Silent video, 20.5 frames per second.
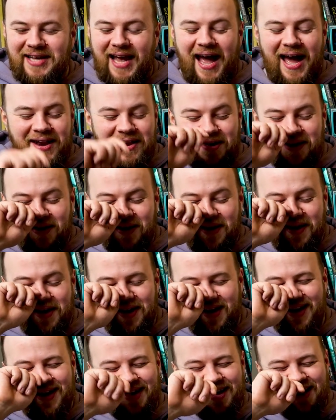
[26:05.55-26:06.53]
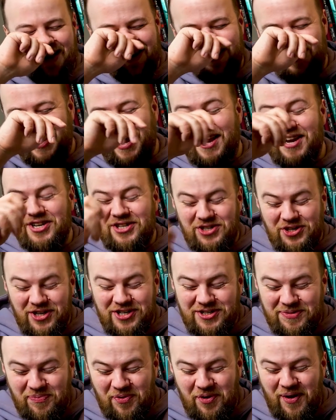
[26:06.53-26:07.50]
I had I had a
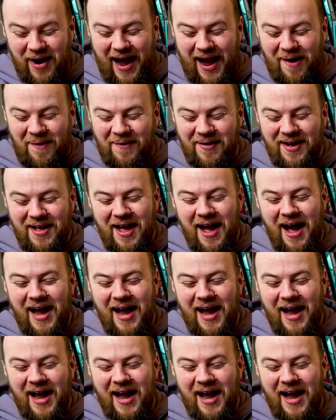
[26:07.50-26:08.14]
Ginger Brute out.